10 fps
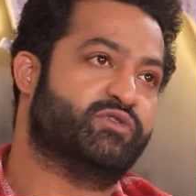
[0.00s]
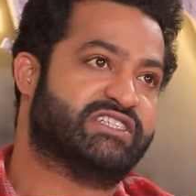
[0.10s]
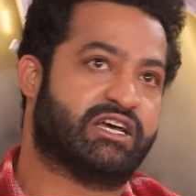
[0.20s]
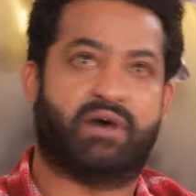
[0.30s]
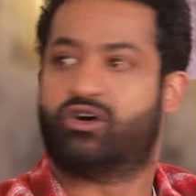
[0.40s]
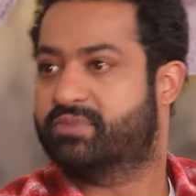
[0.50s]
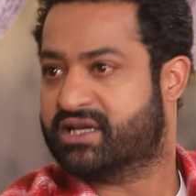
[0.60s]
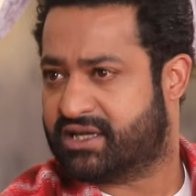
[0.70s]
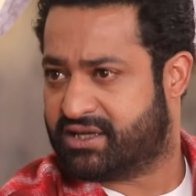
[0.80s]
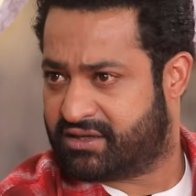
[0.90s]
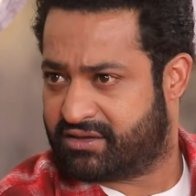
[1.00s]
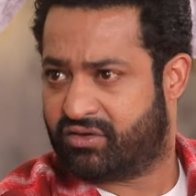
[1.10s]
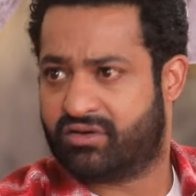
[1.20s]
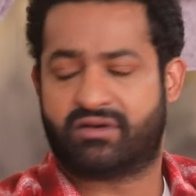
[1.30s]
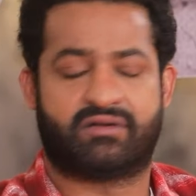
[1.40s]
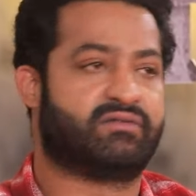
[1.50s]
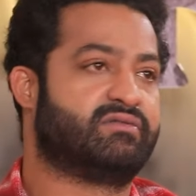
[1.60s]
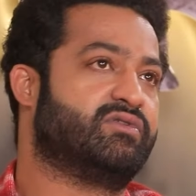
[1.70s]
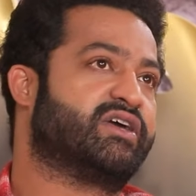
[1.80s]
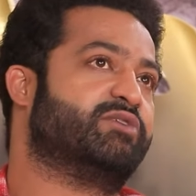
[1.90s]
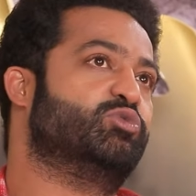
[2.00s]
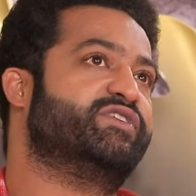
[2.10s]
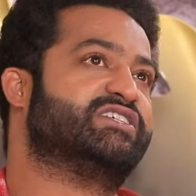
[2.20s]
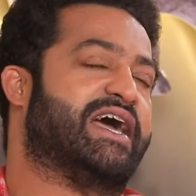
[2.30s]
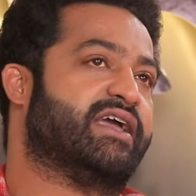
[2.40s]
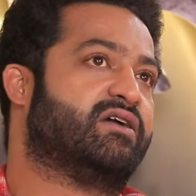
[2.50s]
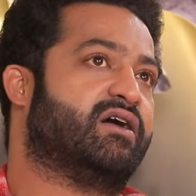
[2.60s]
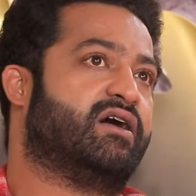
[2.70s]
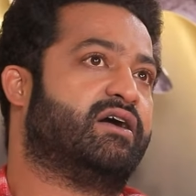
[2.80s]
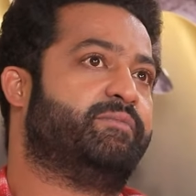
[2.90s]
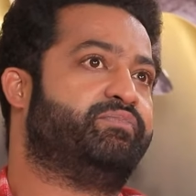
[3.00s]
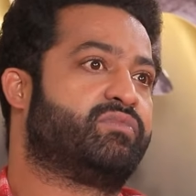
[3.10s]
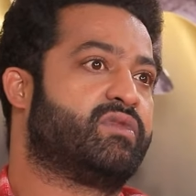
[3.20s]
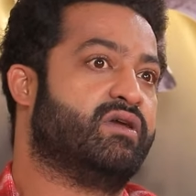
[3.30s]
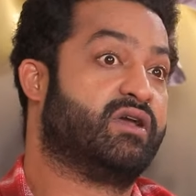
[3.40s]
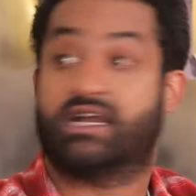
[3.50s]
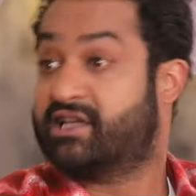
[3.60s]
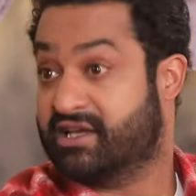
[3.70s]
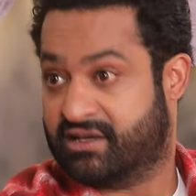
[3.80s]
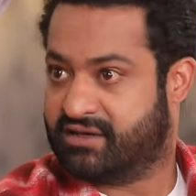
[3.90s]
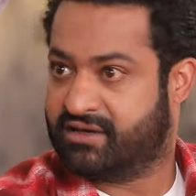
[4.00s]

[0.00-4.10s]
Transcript: movies like Baahubali, or you look at movies like Kalki.